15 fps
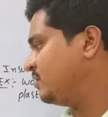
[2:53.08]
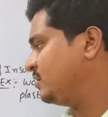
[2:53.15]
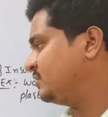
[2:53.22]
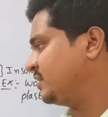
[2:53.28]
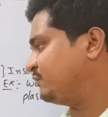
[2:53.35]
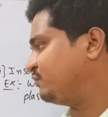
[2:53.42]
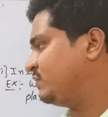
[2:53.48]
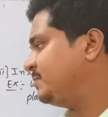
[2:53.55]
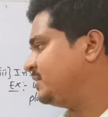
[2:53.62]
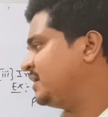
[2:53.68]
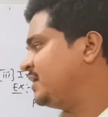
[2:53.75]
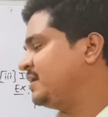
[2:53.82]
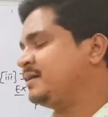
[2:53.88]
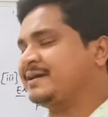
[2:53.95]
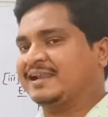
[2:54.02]
that will be
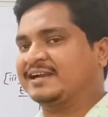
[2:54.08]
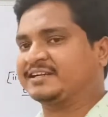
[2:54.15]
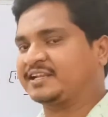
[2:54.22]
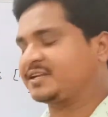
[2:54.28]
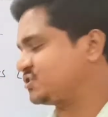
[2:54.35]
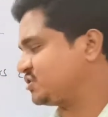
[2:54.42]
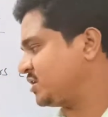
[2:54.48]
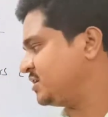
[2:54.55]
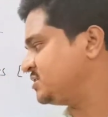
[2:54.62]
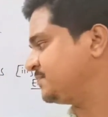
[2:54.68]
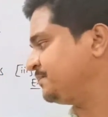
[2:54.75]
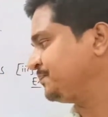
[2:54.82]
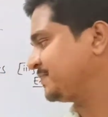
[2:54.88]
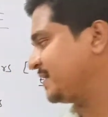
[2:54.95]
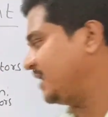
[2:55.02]
the electric charge.
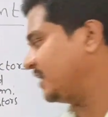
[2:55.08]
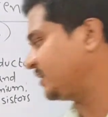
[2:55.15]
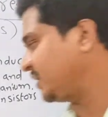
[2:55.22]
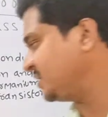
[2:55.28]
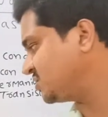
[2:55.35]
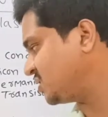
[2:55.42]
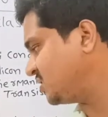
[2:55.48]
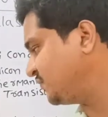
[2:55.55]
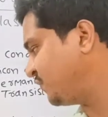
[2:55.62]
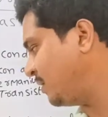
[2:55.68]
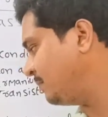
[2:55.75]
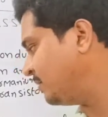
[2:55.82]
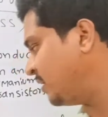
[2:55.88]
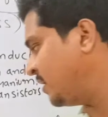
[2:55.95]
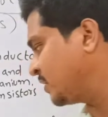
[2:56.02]
Electric charge
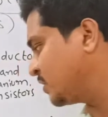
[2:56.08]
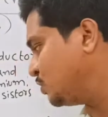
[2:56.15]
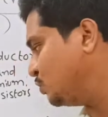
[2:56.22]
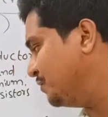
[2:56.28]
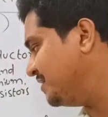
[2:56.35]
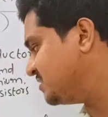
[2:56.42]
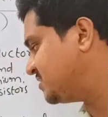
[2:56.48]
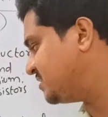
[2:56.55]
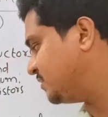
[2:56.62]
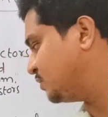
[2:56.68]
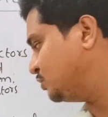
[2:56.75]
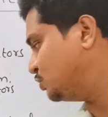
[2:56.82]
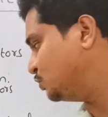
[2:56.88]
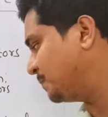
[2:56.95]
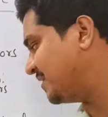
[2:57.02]
formula Q is
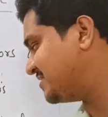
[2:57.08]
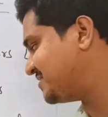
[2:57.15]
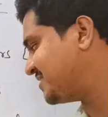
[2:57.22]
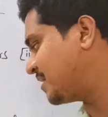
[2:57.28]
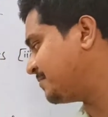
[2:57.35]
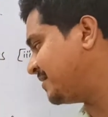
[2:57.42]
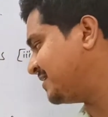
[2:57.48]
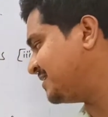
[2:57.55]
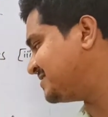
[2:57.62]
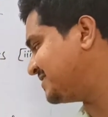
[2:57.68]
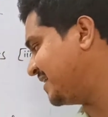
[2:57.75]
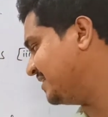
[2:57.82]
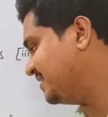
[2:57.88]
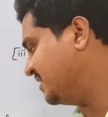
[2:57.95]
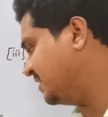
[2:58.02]
equal to plus or minus
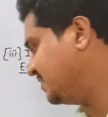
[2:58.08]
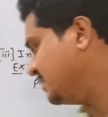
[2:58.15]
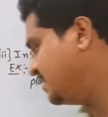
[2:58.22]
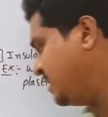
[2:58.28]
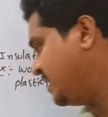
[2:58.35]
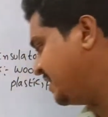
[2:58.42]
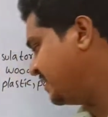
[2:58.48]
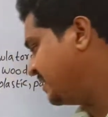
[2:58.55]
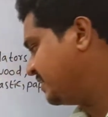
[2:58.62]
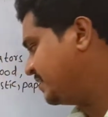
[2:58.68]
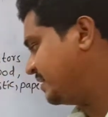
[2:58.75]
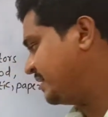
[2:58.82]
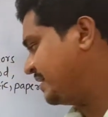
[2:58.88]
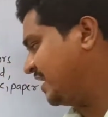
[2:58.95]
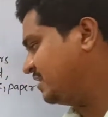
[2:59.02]
Ne.
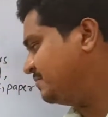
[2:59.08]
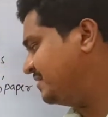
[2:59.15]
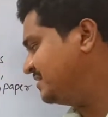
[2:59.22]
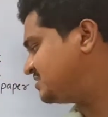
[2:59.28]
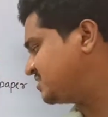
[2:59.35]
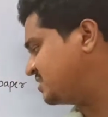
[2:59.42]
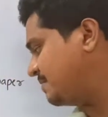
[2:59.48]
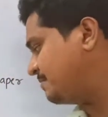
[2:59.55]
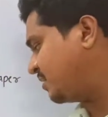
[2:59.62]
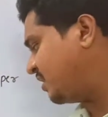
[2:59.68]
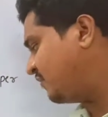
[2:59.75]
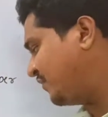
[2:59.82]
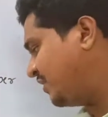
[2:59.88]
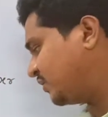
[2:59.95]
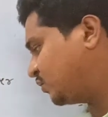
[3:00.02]
N means number
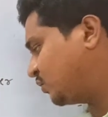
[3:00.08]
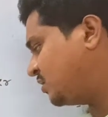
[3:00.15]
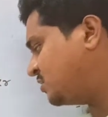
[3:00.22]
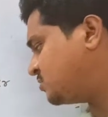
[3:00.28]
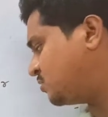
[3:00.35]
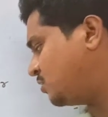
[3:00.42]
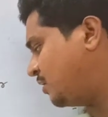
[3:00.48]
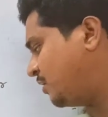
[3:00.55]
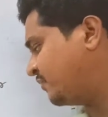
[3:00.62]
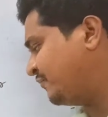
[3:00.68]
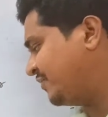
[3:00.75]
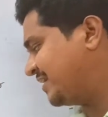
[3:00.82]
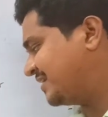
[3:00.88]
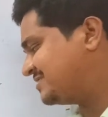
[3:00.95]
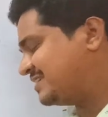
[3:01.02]
of electrons or
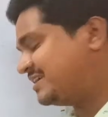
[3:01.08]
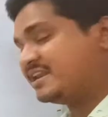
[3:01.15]
we can say